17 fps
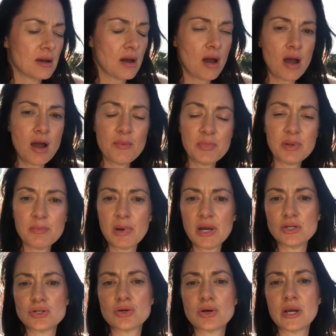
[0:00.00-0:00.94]
I'm in
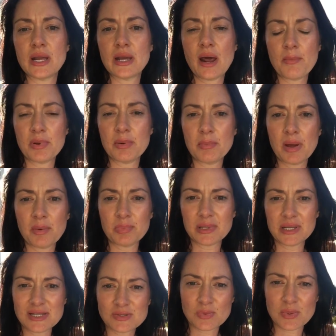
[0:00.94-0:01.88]
my joy and I'm in my
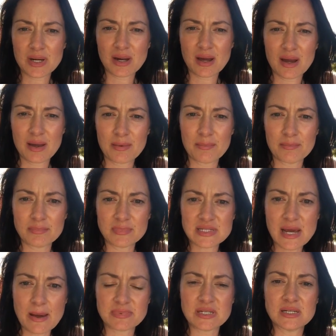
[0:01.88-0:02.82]
bliss when I'm
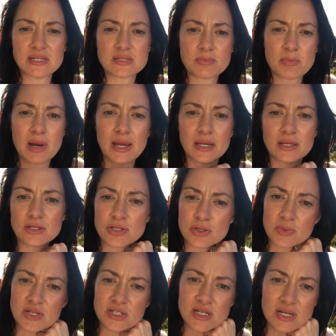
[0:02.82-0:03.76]
tapped into my
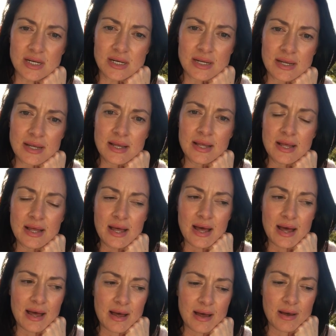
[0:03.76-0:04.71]
intuition.
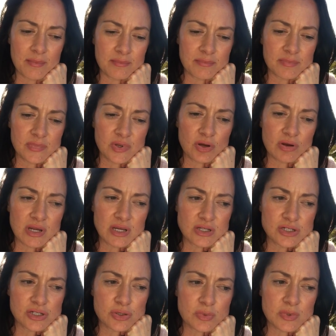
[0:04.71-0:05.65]
Your
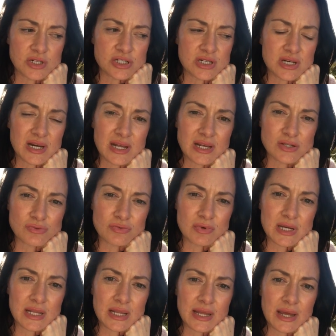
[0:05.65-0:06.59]
intuition is
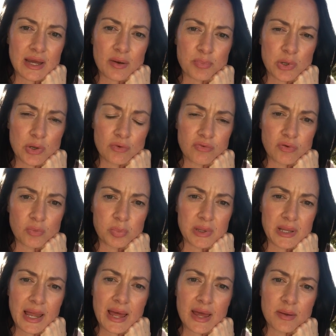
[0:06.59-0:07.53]
really a beautiful
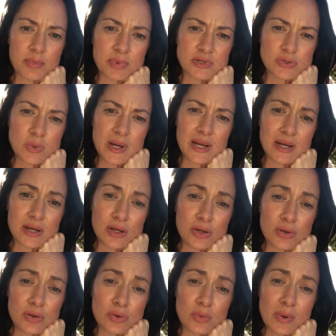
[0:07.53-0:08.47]
play between
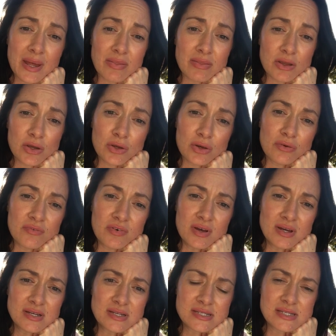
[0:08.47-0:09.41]
you and the
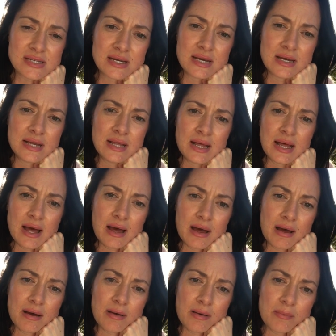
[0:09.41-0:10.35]
universe.
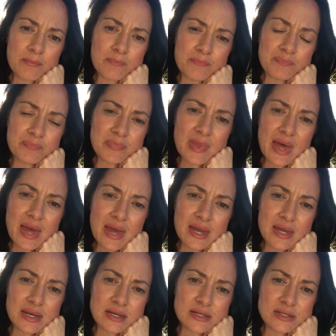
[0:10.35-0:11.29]

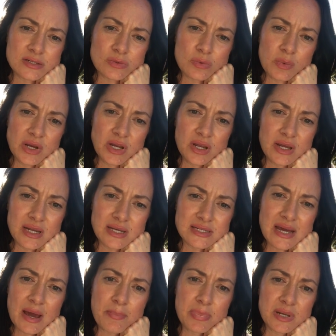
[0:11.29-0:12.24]
And when you can
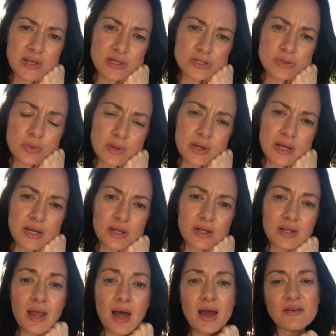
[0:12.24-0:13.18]
tap into it,
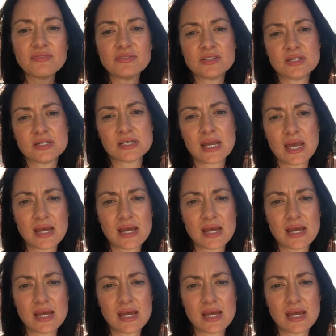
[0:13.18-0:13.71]
your life just